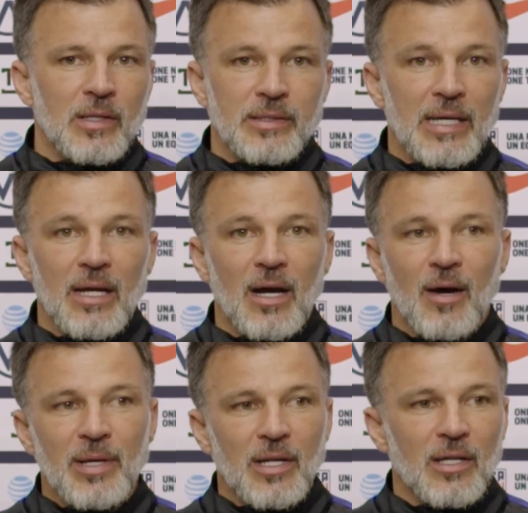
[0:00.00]
Yeah, I
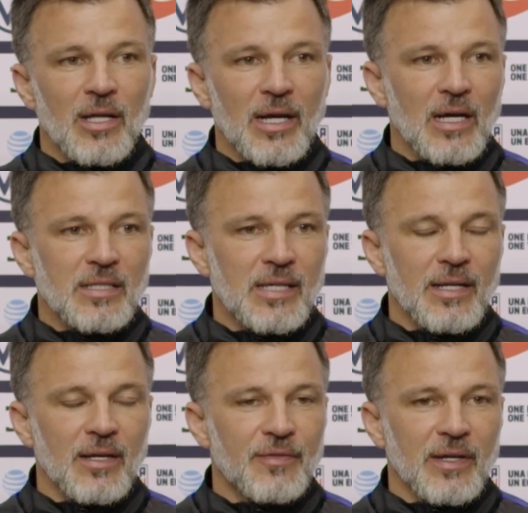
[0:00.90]
mean, uh, like I
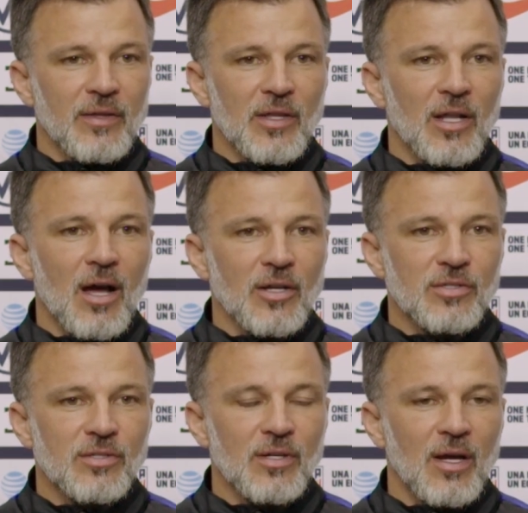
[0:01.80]
said, I think in the
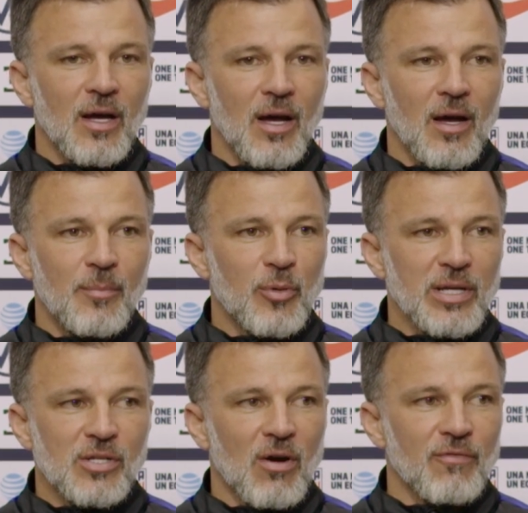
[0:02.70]
last uh,
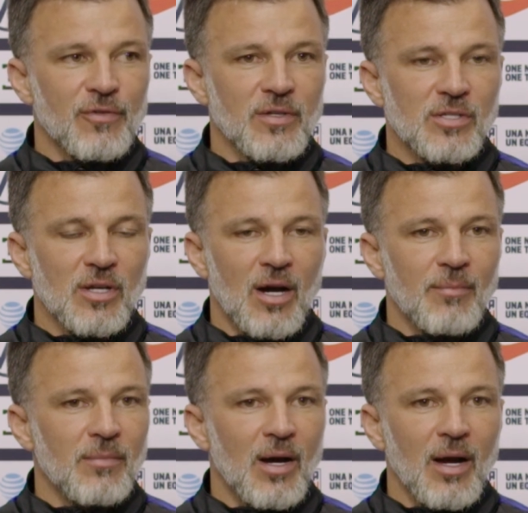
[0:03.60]
press conference,
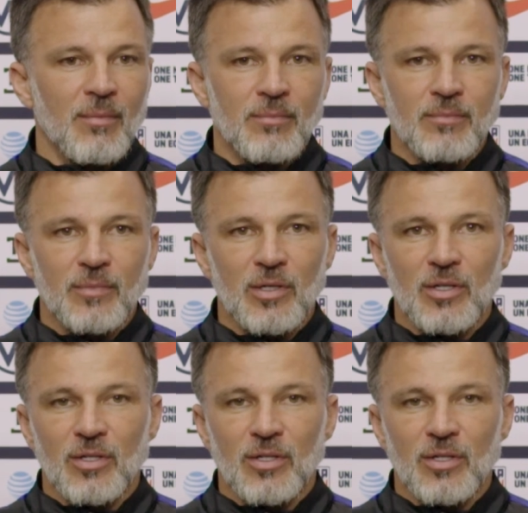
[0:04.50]
I'm, I'm good.